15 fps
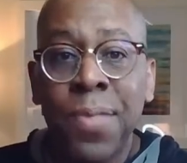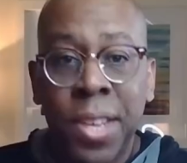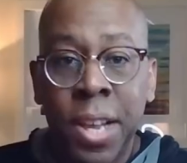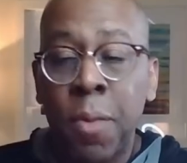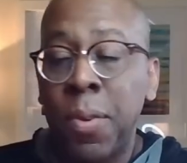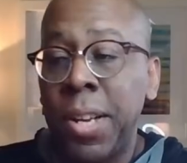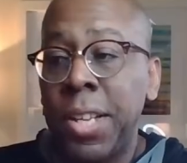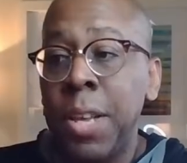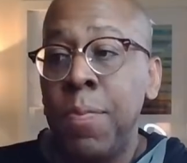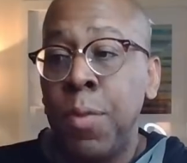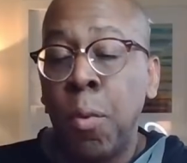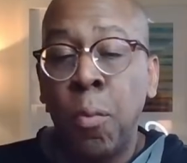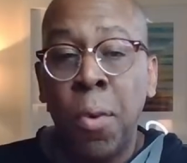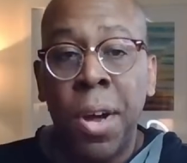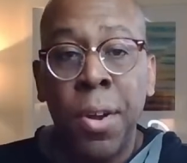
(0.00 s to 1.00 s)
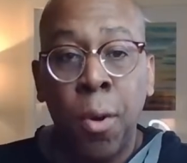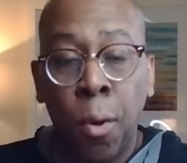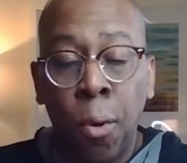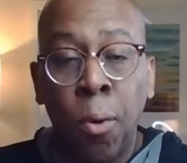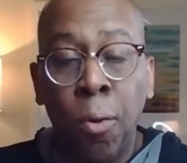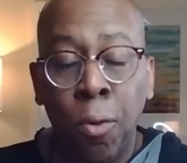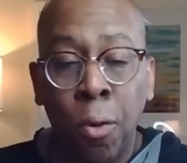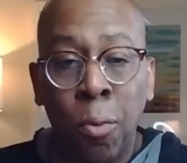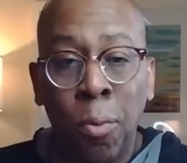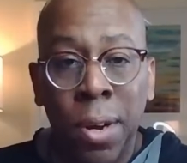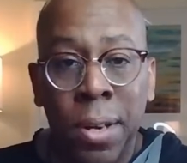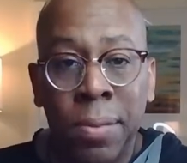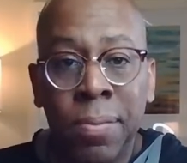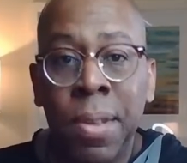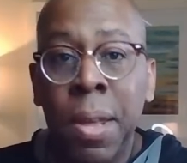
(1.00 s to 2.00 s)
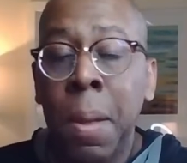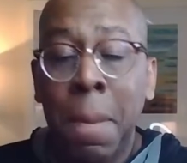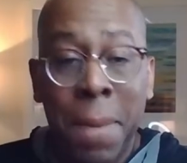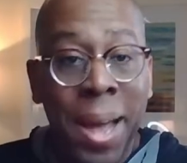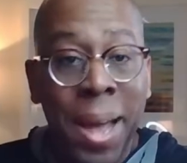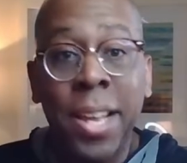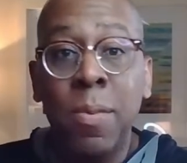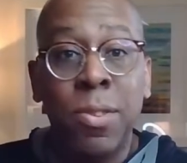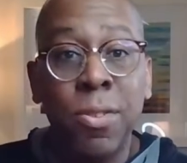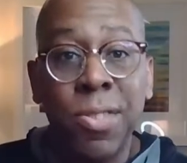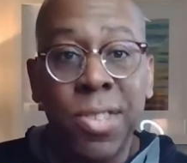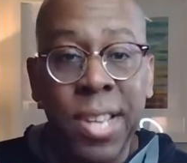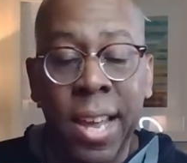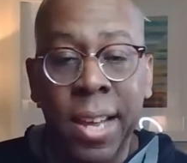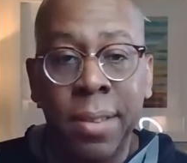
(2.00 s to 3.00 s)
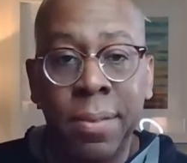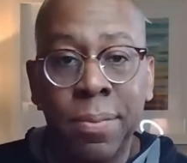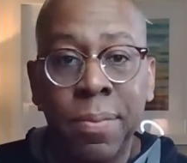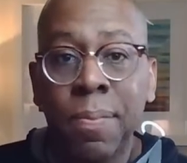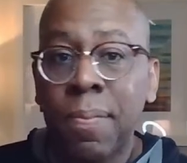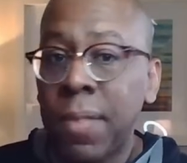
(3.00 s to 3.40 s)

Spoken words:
They want to keep the one older one. But I get what you're saying.